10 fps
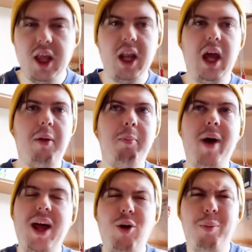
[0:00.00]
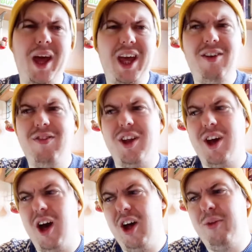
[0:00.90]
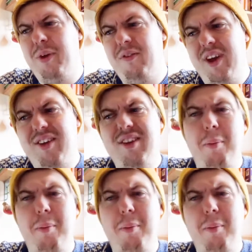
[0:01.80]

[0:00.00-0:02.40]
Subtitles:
then I might not pay for the car to be fixed.